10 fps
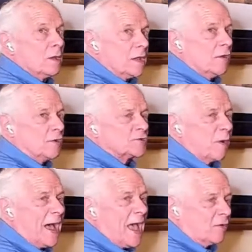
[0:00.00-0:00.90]
Ears
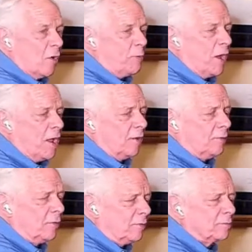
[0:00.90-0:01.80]
wide open
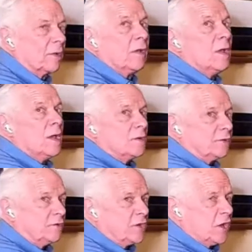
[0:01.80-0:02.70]
to
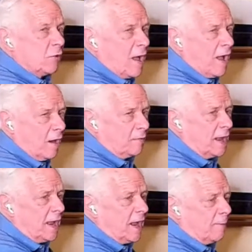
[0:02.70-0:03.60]
hear our
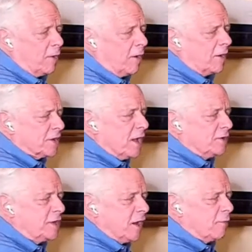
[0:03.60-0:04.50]
neighbor,
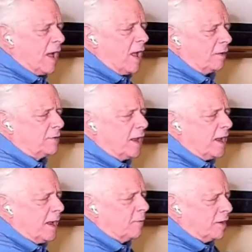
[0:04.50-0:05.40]
hear our
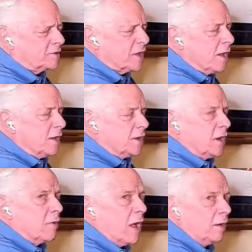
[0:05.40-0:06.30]
neighbors,
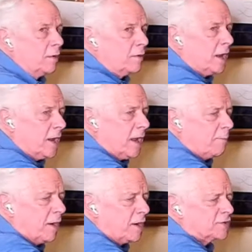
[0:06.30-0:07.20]
hear our
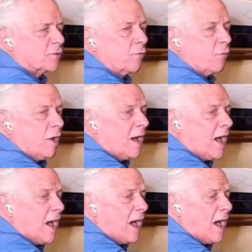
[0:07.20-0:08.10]
neighbors cry.